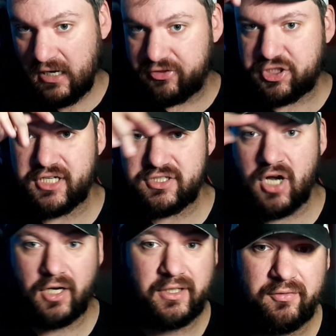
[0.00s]

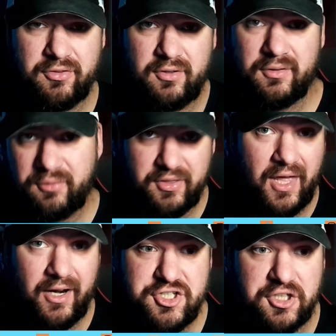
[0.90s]
shit-talking of the
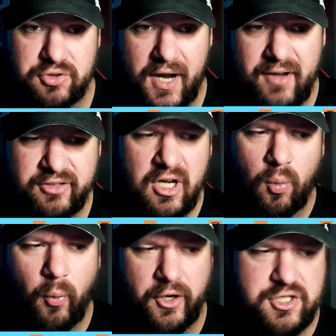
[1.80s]
NHL draft,
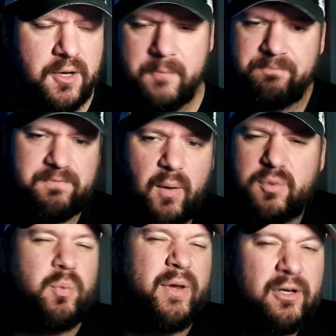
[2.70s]
which it
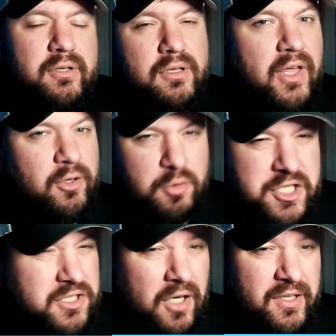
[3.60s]
was weird that you were
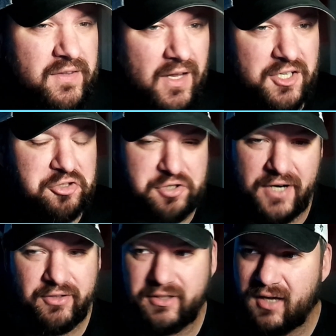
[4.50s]
shit-talking the NHL
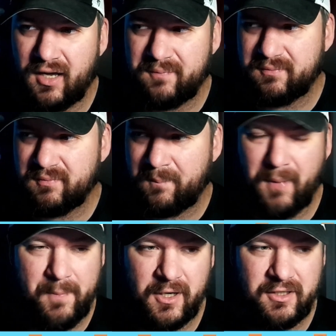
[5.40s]
draft, like my
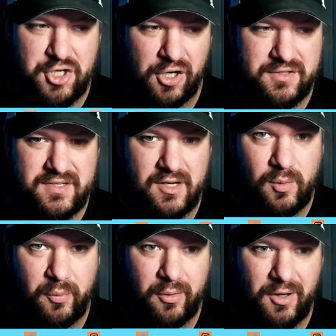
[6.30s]
buddy John said when
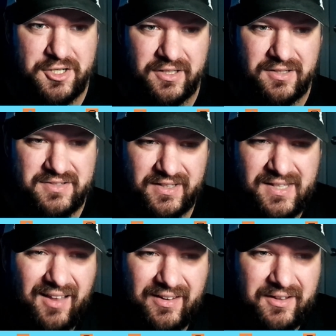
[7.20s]
we were watching it. It's like,
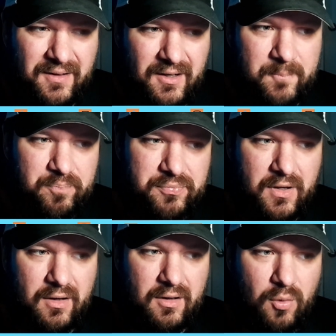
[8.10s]
yeah, like,
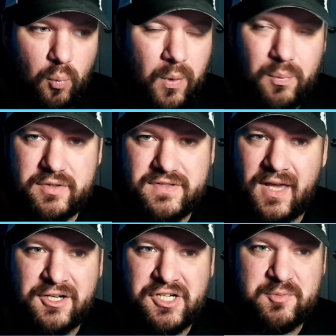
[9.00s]
what was the
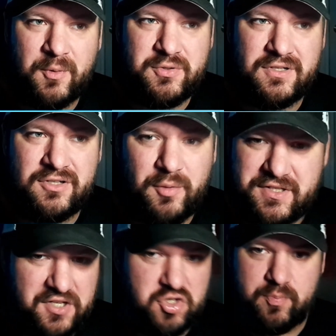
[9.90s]
NHL supposed to do? It's
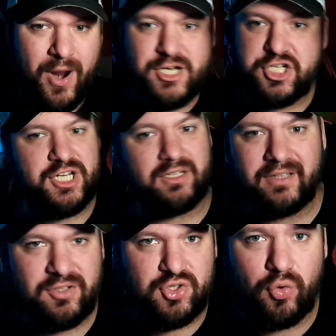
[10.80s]
a spreadsheet. Like,
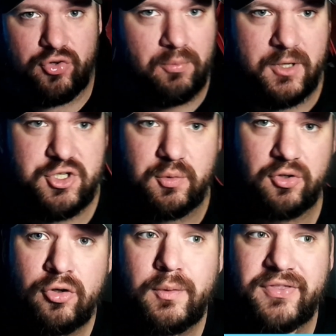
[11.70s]
there's only so much you can do with